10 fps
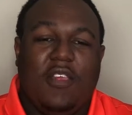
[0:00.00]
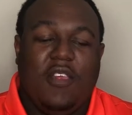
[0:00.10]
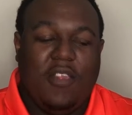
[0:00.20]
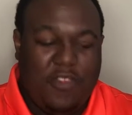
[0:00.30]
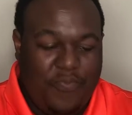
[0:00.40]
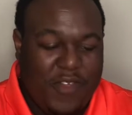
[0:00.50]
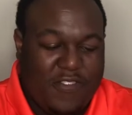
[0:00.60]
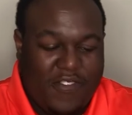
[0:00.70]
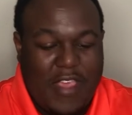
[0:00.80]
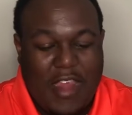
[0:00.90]

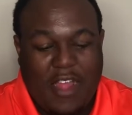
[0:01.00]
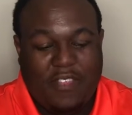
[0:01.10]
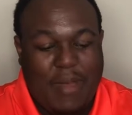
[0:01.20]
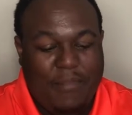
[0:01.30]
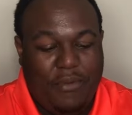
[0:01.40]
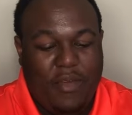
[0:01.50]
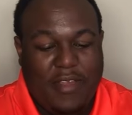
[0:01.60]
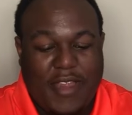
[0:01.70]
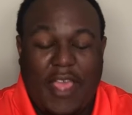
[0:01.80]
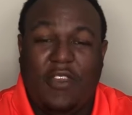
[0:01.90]
Special shout out to my boy
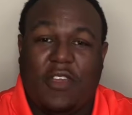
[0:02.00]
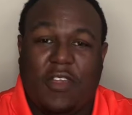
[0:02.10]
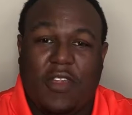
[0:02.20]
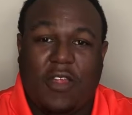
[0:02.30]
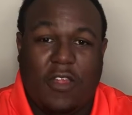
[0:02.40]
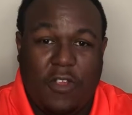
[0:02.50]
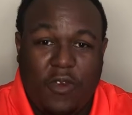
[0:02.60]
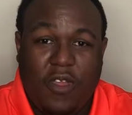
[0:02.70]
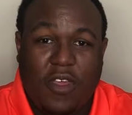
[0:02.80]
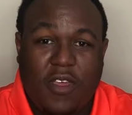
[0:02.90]
Daniel
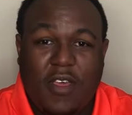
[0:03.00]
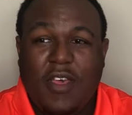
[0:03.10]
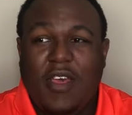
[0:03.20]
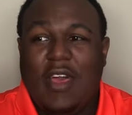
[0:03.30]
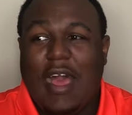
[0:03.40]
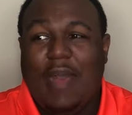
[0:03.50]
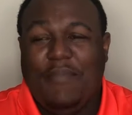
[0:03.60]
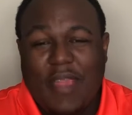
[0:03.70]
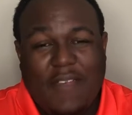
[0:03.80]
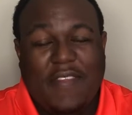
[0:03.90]
Kaluuya. I
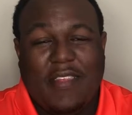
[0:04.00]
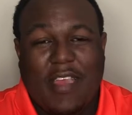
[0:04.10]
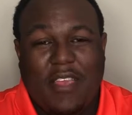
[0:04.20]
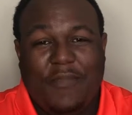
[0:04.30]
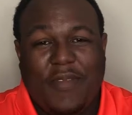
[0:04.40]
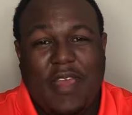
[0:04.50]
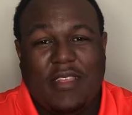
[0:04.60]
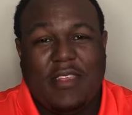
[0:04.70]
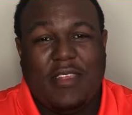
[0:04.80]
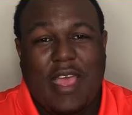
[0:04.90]
believe that's how you
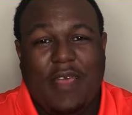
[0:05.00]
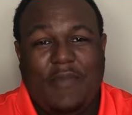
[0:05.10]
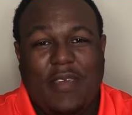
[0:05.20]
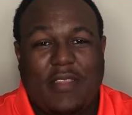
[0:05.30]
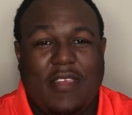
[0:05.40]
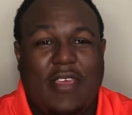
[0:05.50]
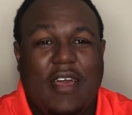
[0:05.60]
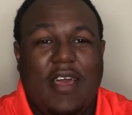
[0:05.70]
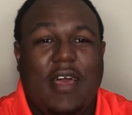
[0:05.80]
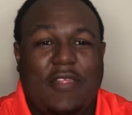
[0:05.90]
pronounce his name. He's
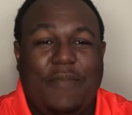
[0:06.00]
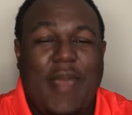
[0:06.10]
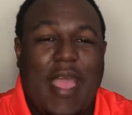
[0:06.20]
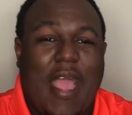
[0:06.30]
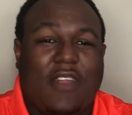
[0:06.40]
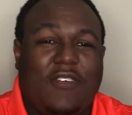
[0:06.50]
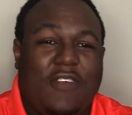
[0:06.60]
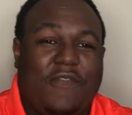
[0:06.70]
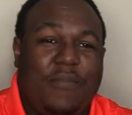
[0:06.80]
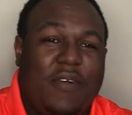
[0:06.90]
the main actor
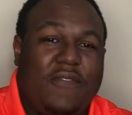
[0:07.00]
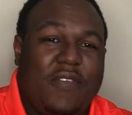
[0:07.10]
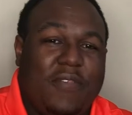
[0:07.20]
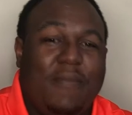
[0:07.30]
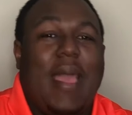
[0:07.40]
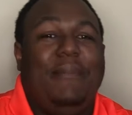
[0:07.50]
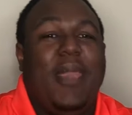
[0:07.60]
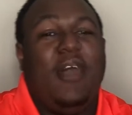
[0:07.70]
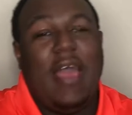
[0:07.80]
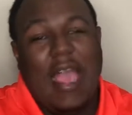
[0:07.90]
of the movie, the main
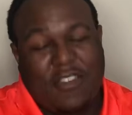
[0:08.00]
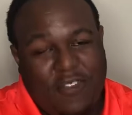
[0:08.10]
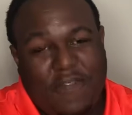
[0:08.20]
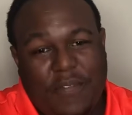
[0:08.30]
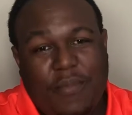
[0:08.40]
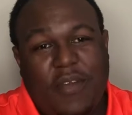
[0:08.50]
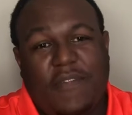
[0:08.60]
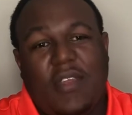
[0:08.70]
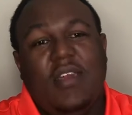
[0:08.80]
male actor of the movie.